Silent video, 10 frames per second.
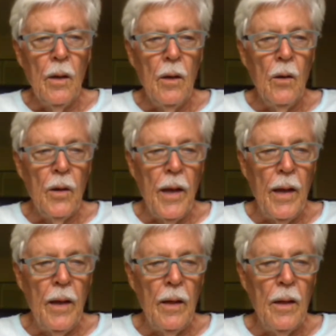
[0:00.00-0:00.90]

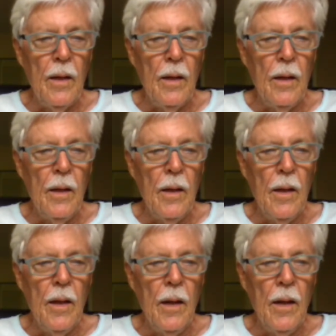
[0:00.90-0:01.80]
Okay.
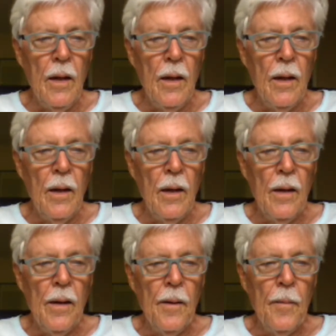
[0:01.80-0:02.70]

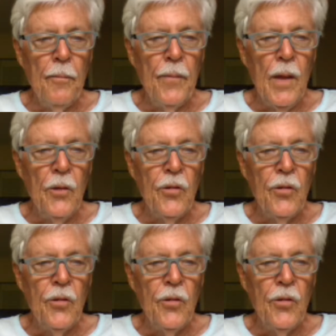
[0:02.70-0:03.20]
Now,